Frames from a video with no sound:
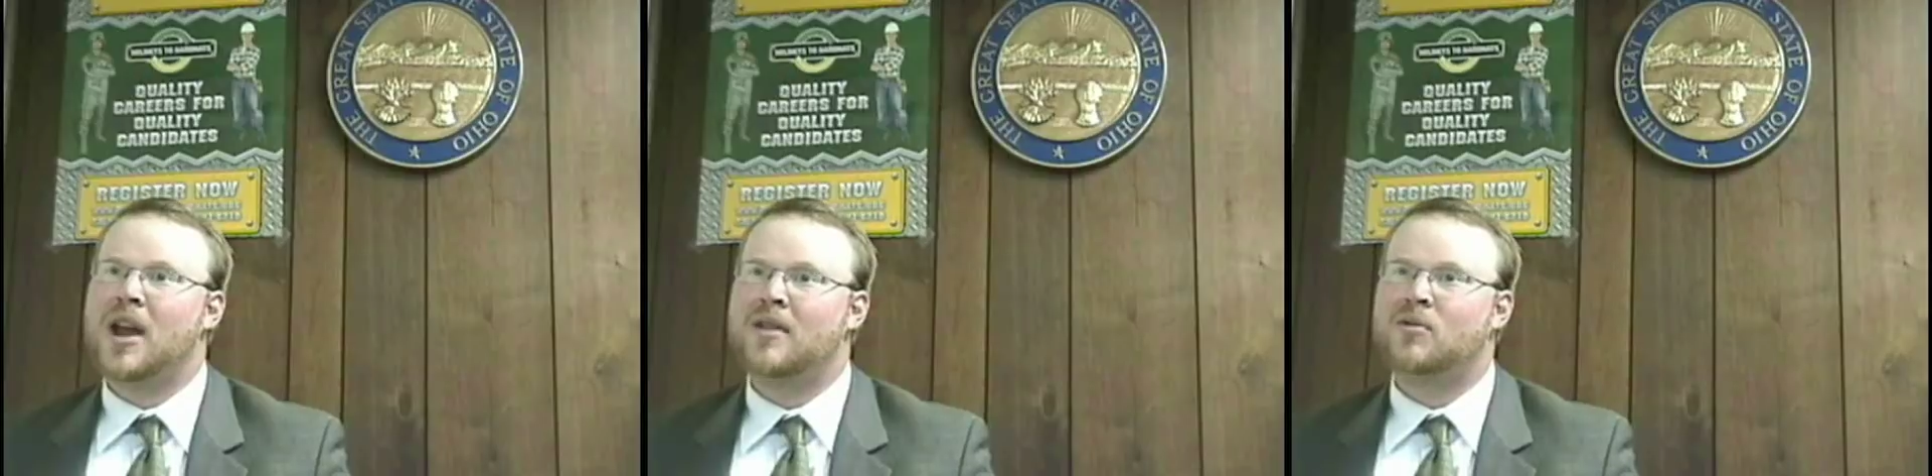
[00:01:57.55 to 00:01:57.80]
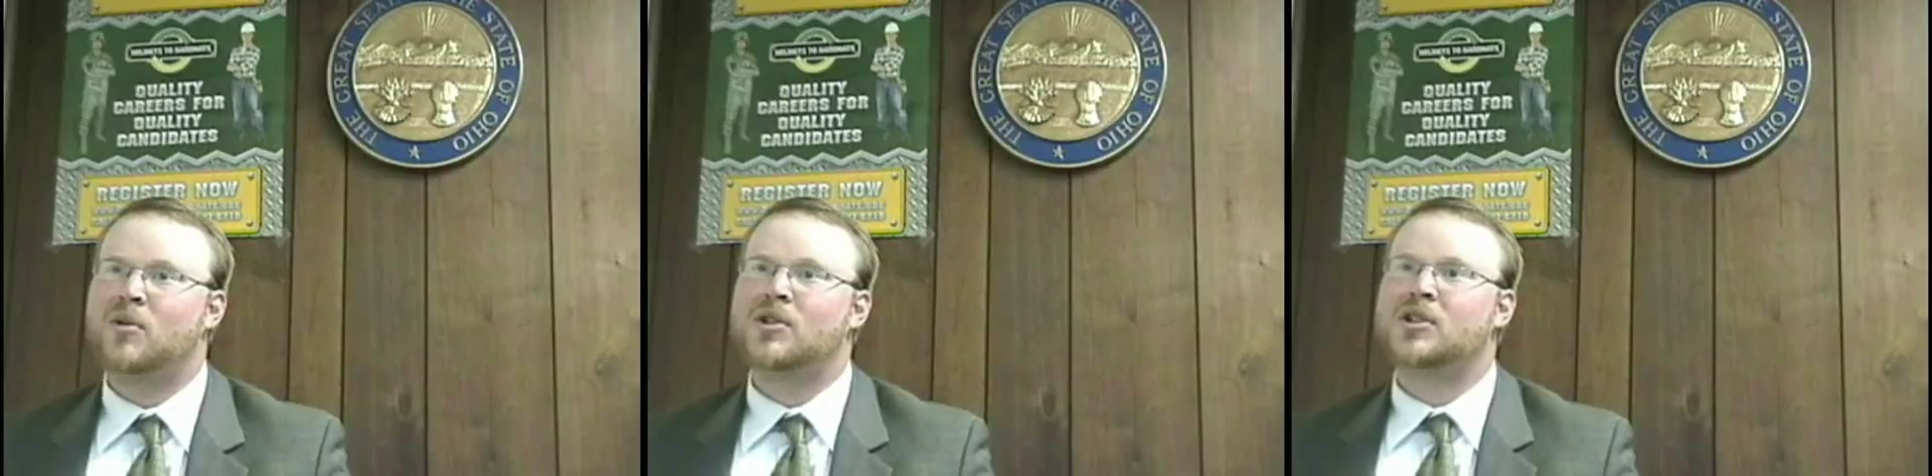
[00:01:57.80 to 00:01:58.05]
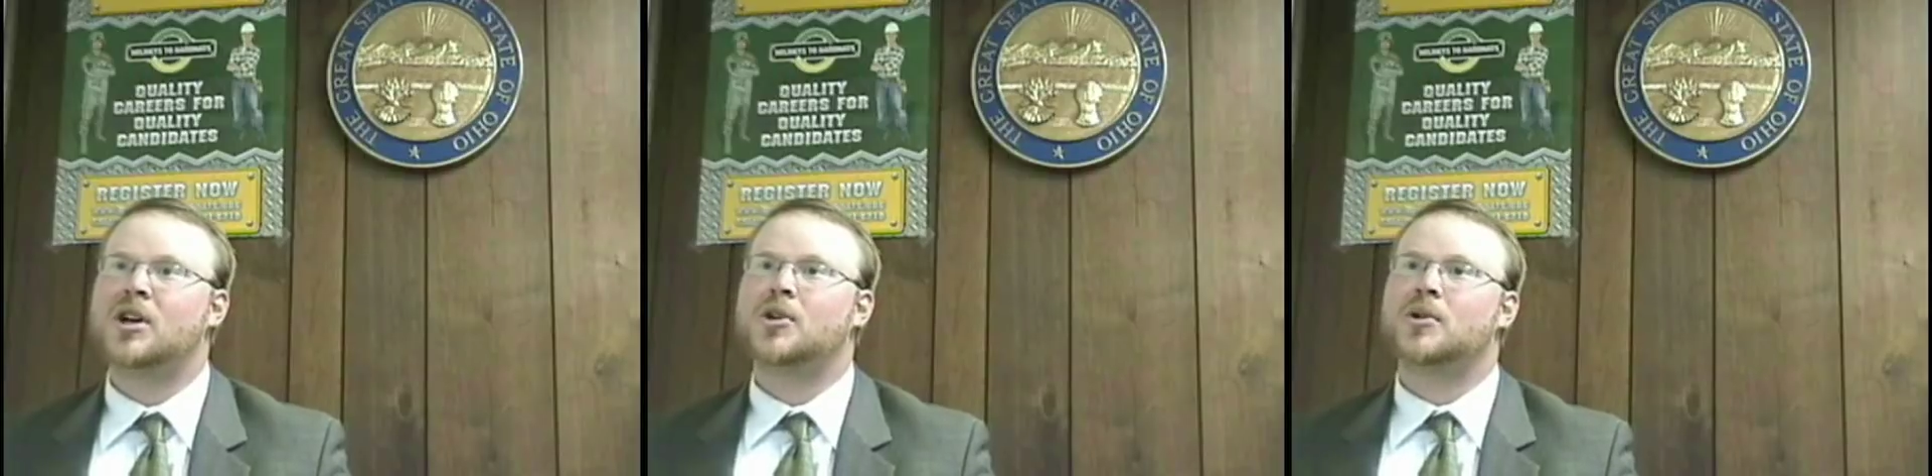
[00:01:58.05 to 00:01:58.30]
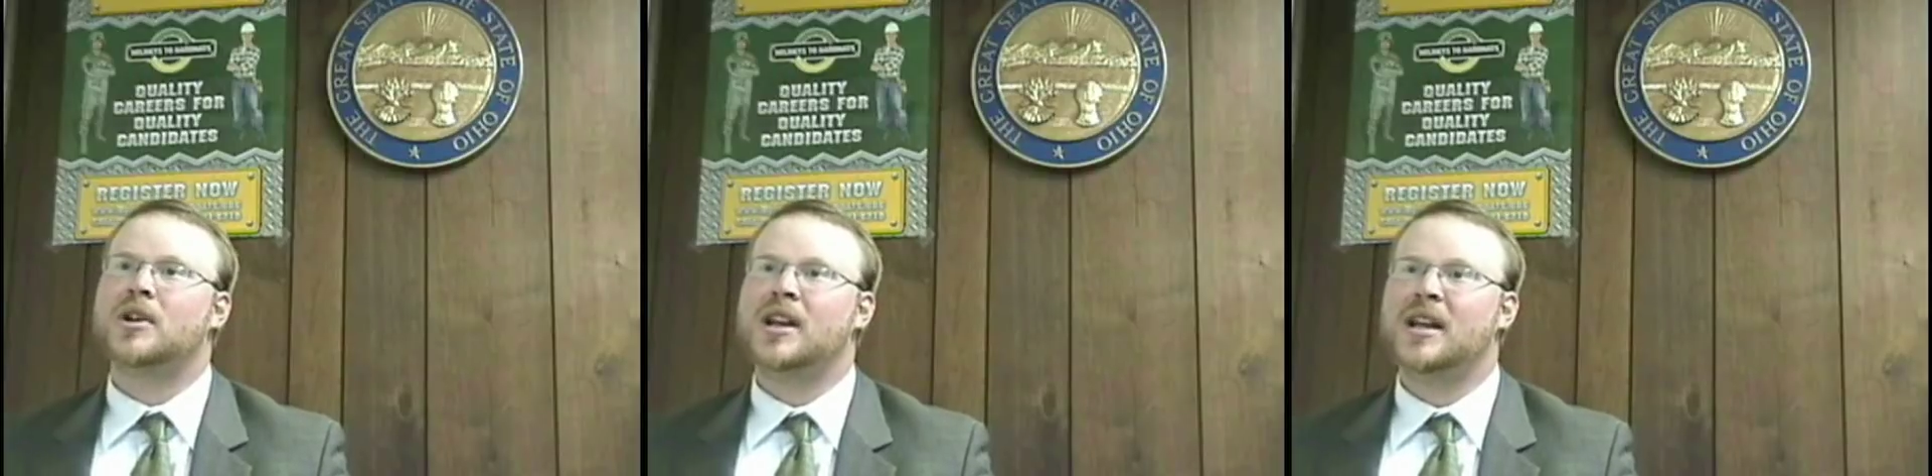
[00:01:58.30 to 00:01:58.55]
have and what this
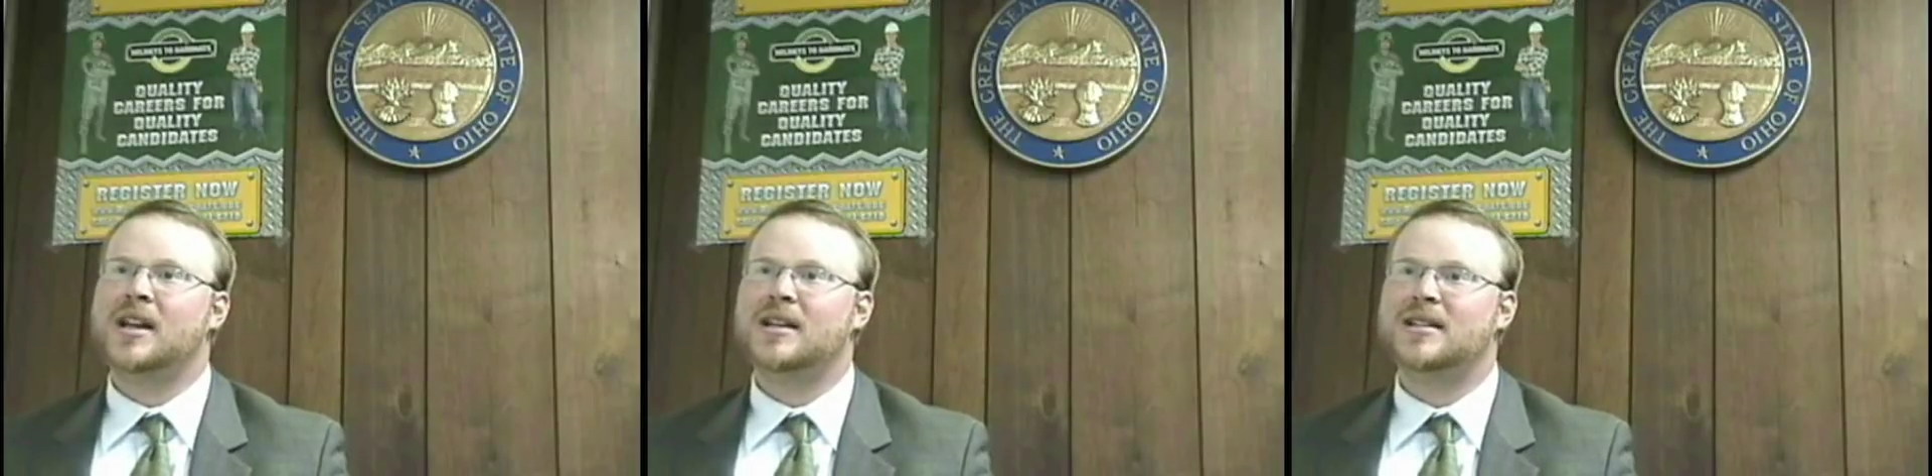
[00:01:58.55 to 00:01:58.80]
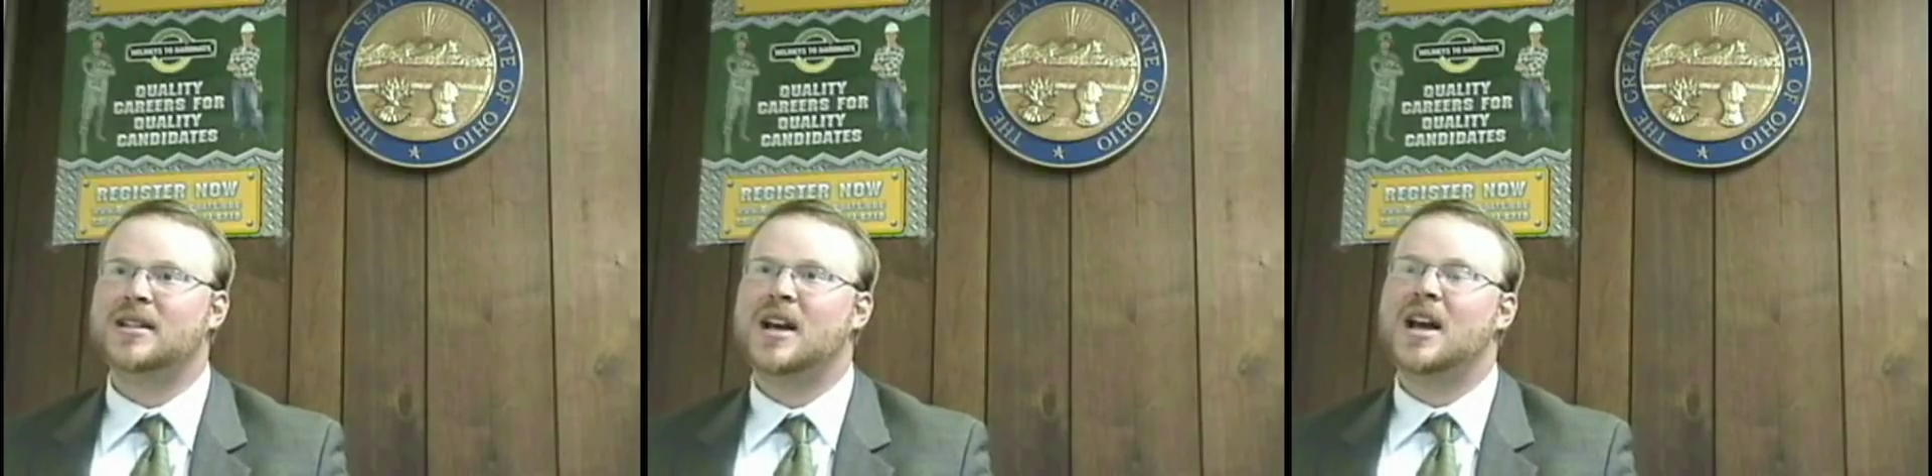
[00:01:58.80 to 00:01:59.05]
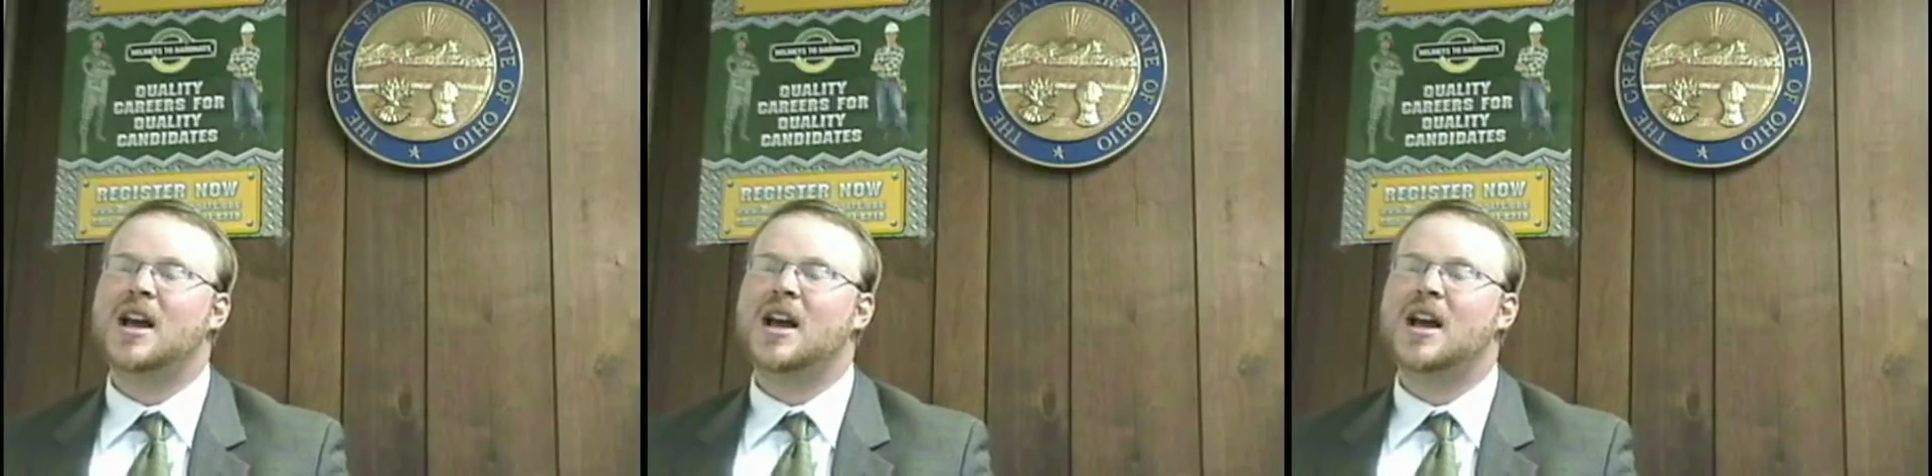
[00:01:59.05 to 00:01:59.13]
country needs,